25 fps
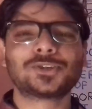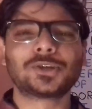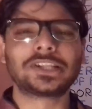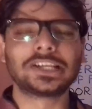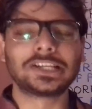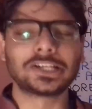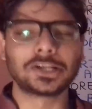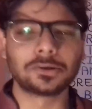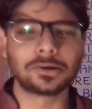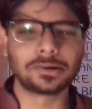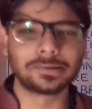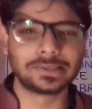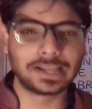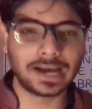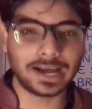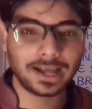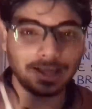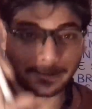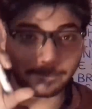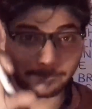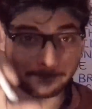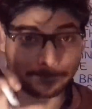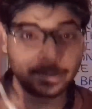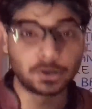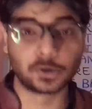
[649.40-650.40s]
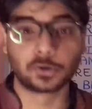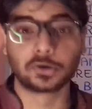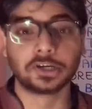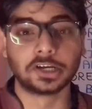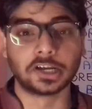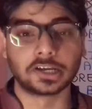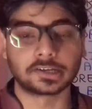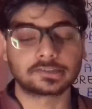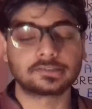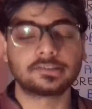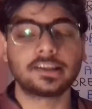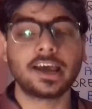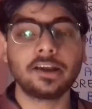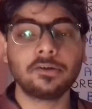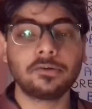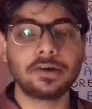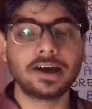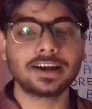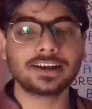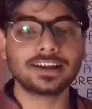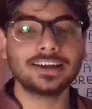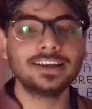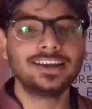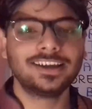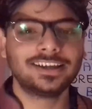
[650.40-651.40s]
So this will be the nucleus. Then
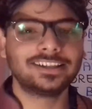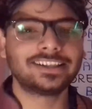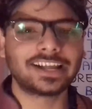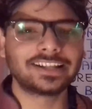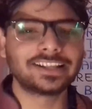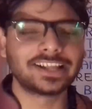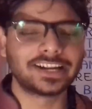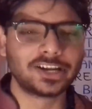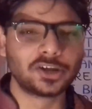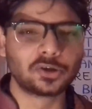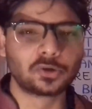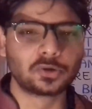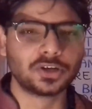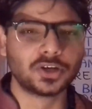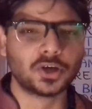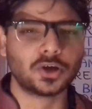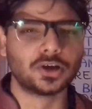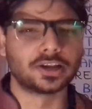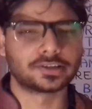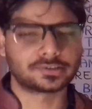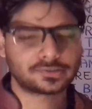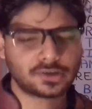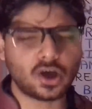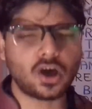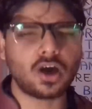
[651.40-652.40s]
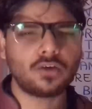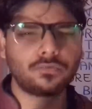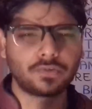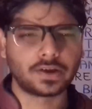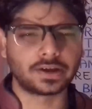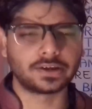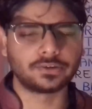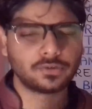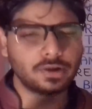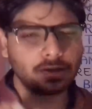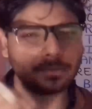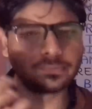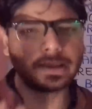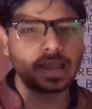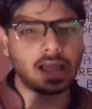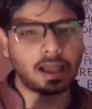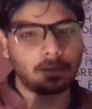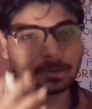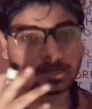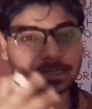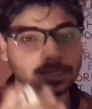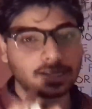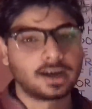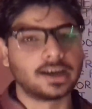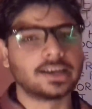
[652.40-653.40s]
what? Then the nucleolus. Often we will be
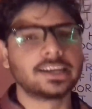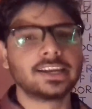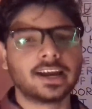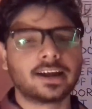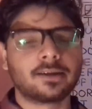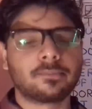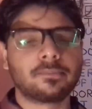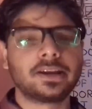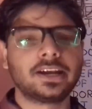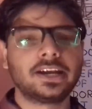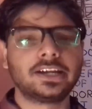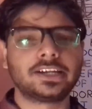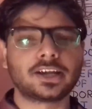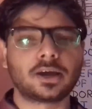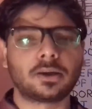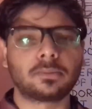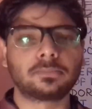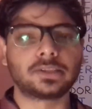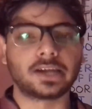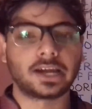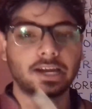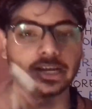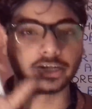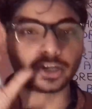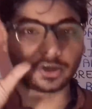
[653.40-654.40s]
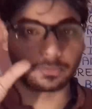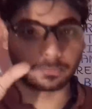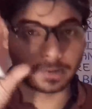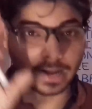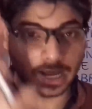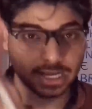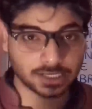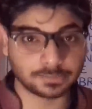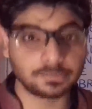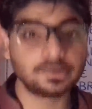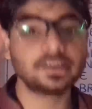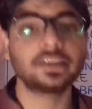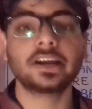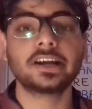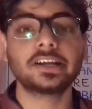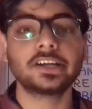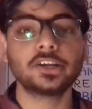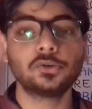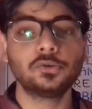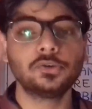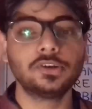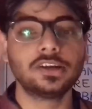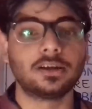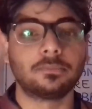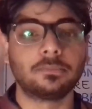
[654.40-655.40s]
having the here in terms of the endoplasmic
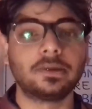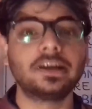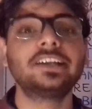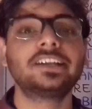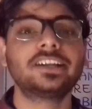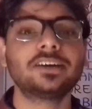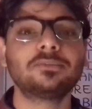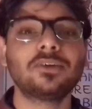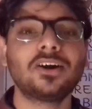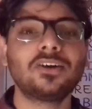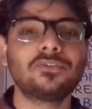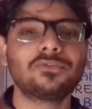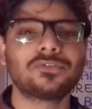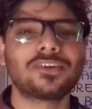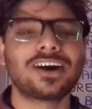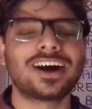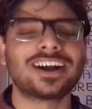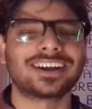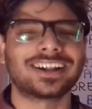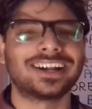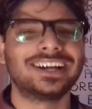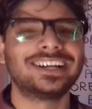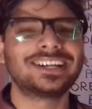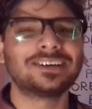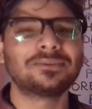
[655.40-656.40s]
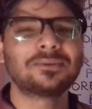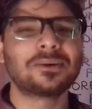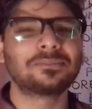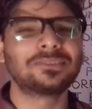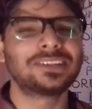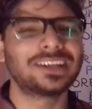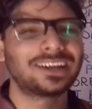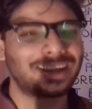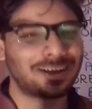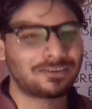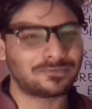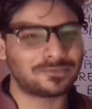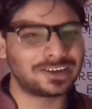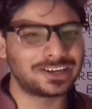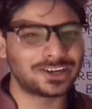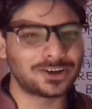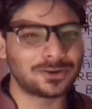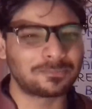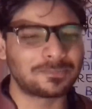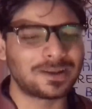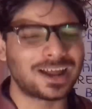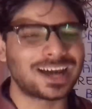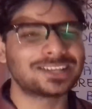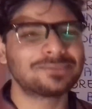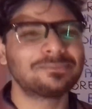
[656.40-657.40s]
reticulum. In terms of what? In terms of the rough
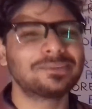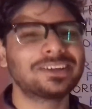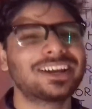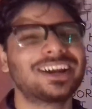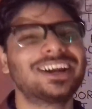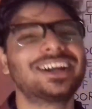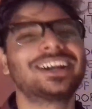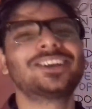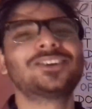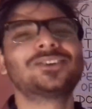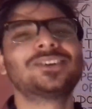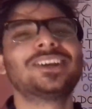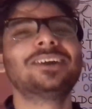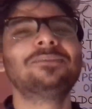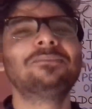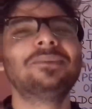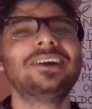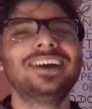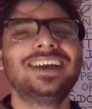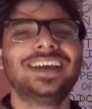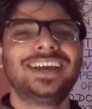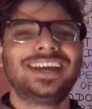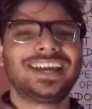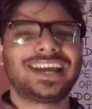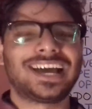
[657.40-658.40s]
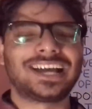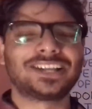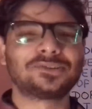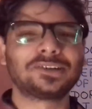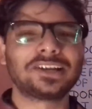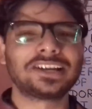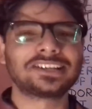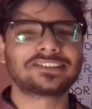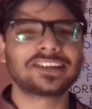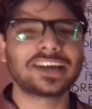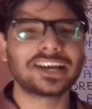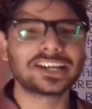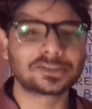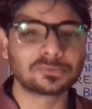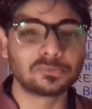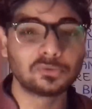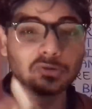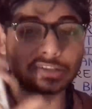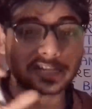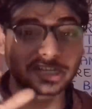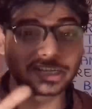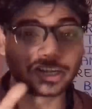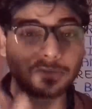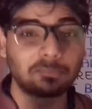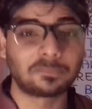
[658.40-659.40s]
endoplasmic reticulum as well as the
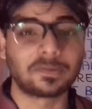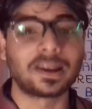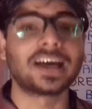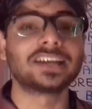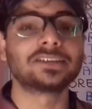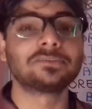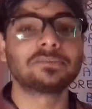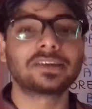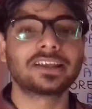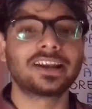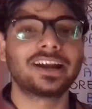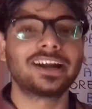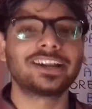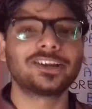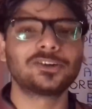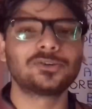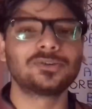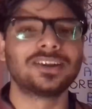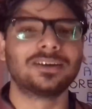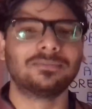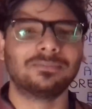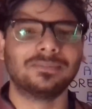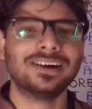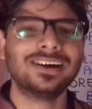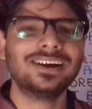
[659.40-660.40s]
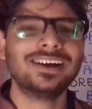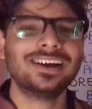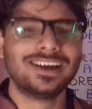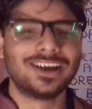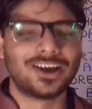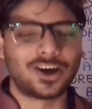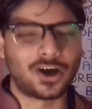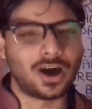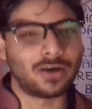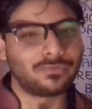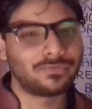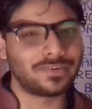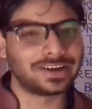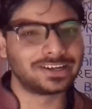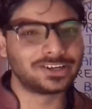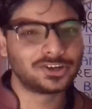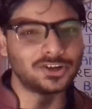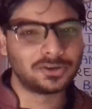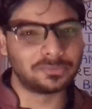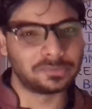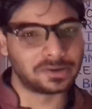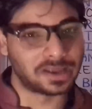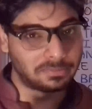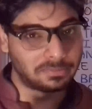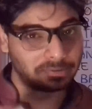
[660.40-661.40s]
smooth endoplasmic reticulum. Often
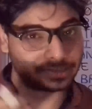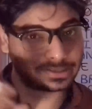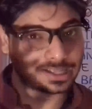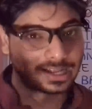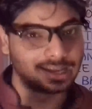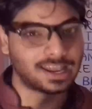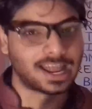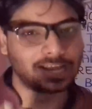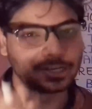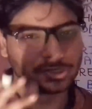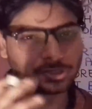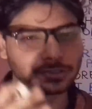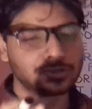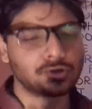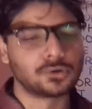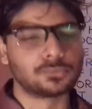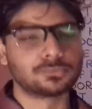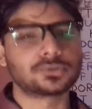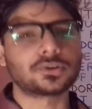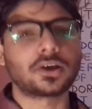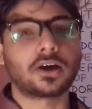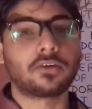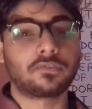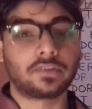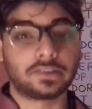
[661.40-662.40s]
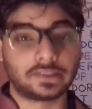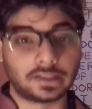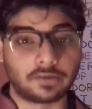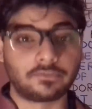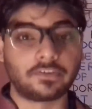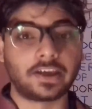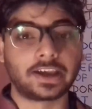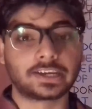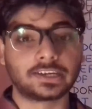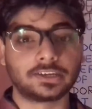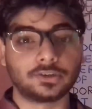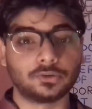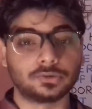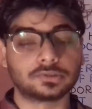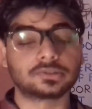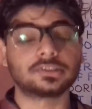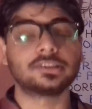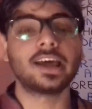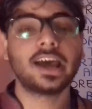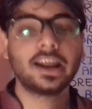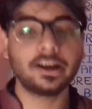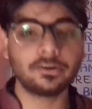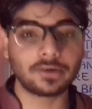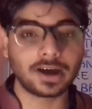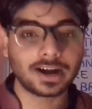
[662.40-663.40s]
be having the lysosomes, often the vacuoles.
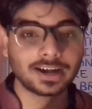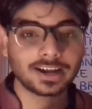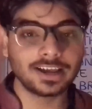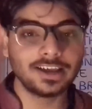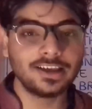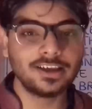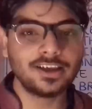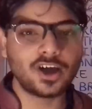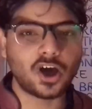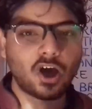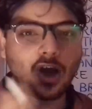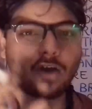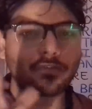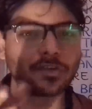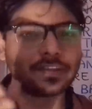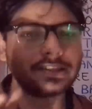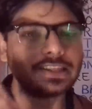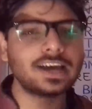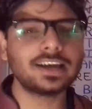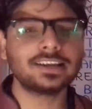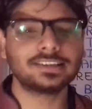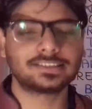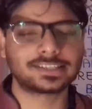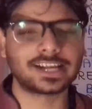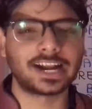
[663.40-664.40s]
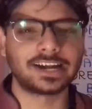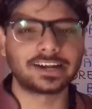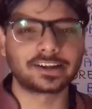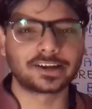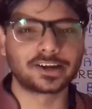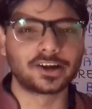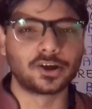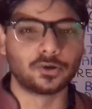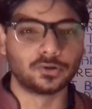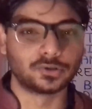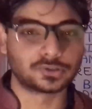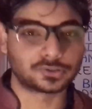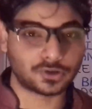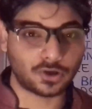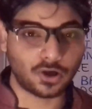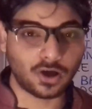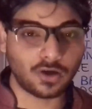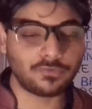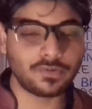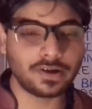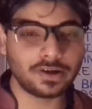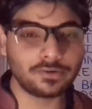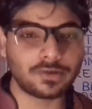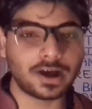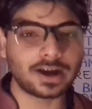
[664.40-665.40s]
Then what? Often the centrioles.
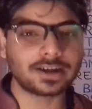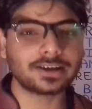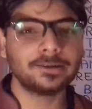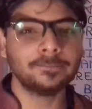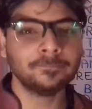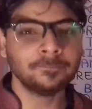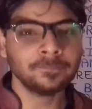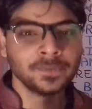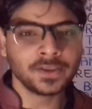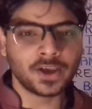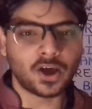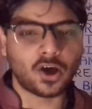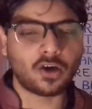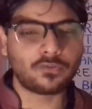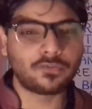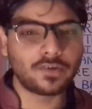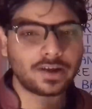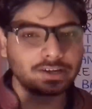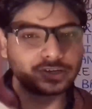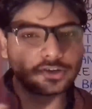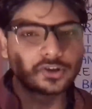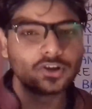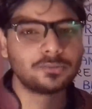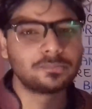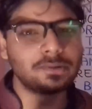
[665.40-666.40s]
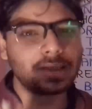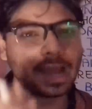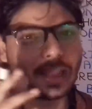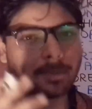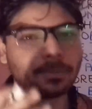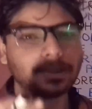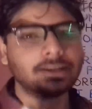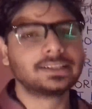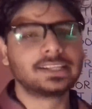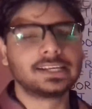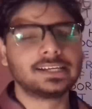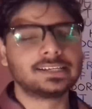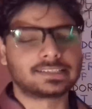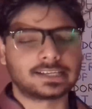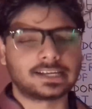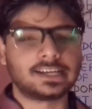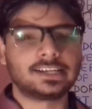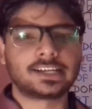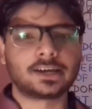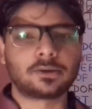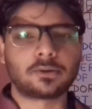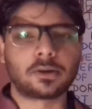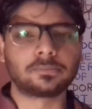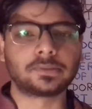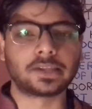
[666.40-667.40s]
Often what? Often you will be having these in
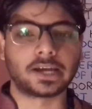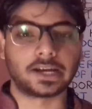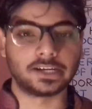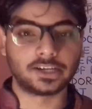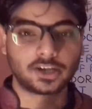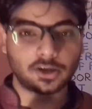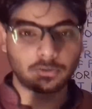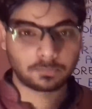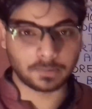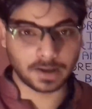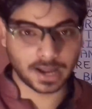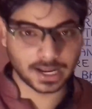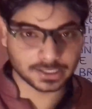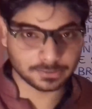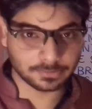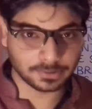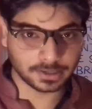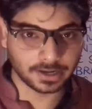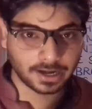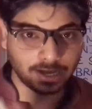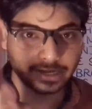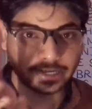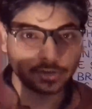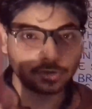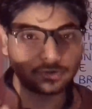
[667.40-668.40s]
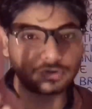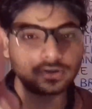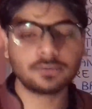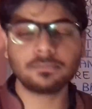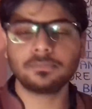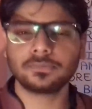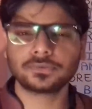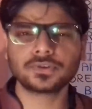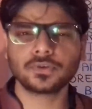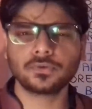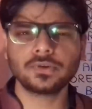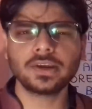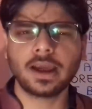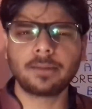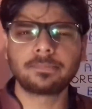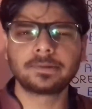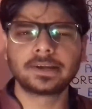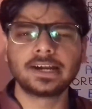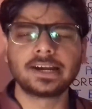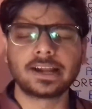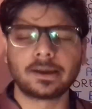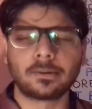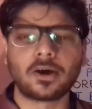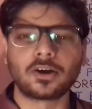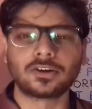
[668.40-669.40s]
terms of the endoplasmic reticulum. So we have
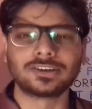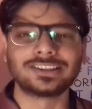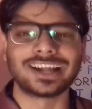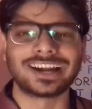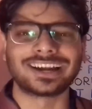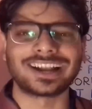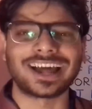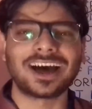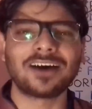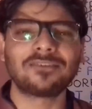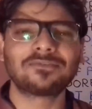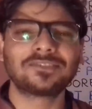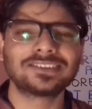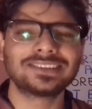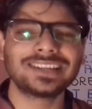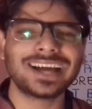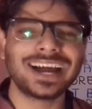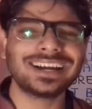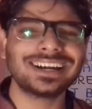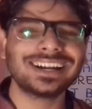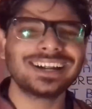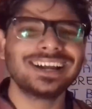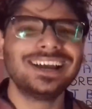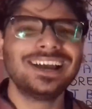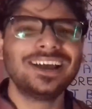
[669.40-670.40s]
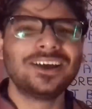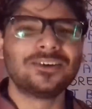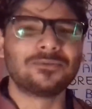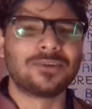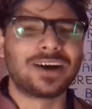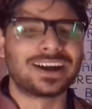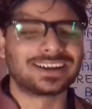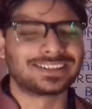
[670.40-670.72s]
done about that. After that,